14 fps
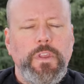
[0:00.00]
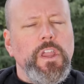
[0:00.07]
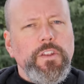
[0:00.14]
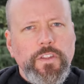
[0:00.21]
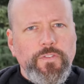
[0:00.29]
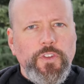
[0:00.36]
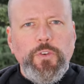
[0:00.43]

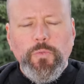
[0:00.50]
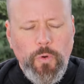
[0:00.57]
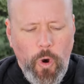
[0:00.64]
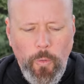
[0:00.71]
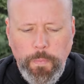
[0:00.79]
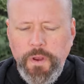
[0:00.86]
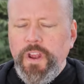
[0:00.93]
And if you
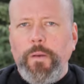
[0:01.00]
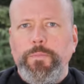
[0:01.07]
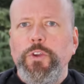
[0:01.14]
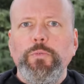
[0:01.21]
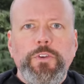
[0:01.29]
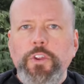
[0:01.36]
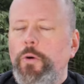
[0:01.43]
open it up,
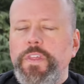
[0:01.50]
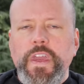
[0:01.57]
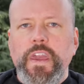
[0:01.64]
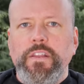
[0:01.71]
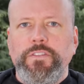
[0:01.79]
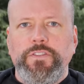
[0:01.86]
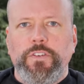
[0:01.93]
you would know
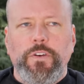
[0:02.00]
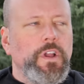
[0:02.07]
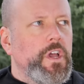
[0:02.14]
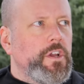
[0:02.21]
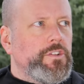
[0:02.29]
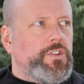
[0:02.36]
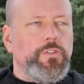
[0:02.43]
the answer
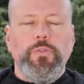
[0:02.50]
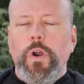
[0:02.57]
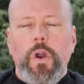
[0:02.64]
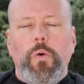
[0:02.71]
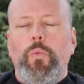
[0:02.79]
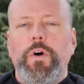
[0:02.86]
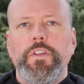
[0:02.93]
to
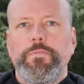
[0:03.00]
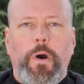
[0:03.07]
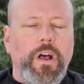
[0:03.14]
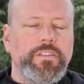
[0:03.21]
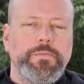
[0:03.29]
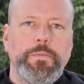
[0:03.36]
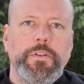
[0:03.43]
what is
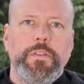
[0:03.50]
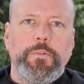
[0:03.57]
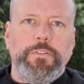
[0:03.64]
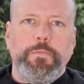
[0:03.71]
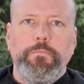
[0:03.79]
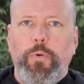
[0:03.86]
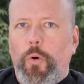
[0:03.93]
possibly the
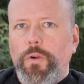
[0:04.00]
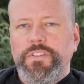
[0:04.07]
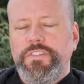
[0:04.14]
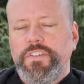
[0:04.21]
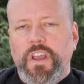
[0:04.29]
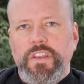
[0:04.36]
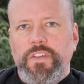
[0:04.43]
most important
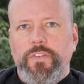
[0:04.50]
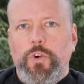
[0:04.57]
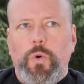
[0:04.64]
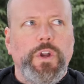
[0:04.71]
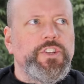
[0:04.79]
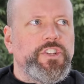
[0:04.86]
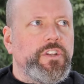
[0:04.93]
scientific
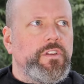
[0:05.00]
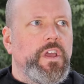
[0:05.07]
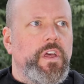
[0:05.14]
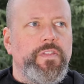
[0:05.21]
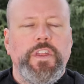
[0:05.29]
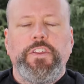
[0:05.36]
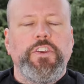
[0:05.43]
question
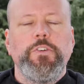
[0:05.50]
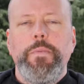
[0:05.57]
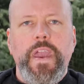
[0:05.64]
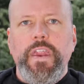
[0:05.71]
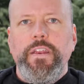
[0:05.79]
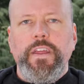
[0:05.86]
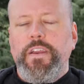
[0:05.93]
that
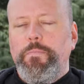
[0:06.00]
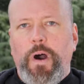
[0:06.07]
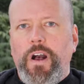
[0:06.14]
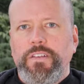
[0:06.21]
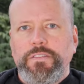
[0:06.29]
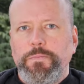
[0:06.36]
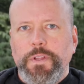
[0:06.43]
humanity could
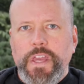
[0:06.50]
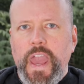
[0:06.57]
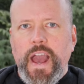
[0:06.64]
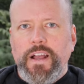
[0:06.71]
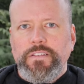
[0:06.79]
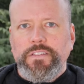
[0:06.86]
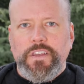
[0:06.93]
possibly
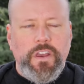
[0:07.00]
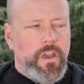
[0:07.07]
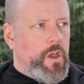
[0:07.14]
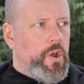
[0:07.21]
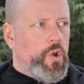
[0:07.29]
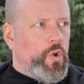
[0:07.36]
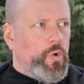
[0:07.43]
ask.
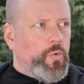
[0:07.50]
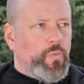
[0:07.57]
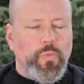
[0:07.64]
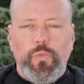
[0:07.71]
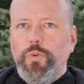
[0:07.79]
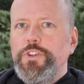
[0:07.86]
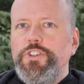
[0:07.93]

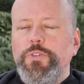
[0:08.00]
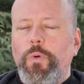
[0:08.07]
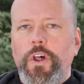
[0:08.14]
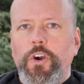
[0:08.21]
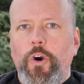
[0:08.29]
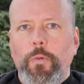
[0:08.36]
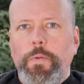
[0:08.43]
Would you
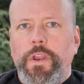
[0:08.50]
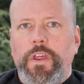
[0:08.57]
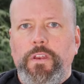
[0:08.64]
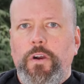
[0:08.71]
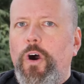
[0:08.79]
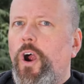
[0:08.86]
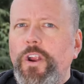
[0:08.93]
want to open it?
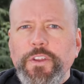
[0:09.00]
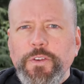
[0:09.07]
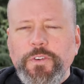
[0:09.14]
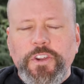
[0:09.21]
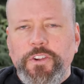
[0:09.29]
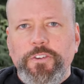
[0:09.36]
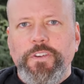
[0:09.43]
Are you
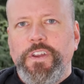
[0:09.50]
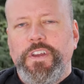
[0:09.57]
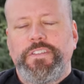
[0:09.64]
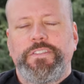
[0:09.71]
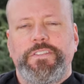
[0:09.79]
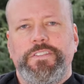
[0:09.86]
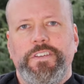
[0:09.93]

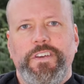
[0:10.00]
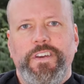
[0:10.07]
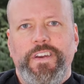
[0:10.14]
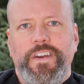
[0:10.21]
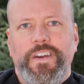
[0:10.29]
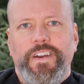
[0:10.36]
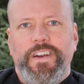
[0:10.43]
curious?
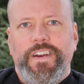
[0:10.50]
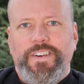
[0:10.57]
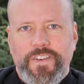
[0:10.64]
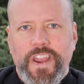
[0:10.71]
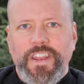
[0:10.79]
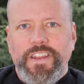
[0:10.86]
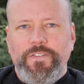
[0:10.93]

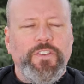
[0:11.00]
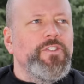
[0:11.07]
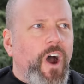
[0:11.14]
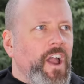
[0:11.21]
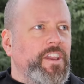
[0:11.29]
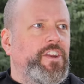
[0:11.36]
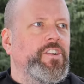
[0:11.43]
right? If you're
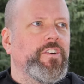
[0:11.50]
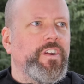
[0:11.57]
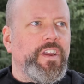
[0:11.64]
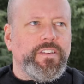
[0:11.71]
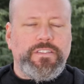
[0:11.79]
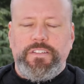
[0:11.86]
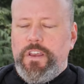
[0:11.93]
not
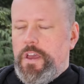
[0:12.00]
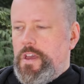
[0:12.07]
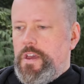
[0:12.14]
curious,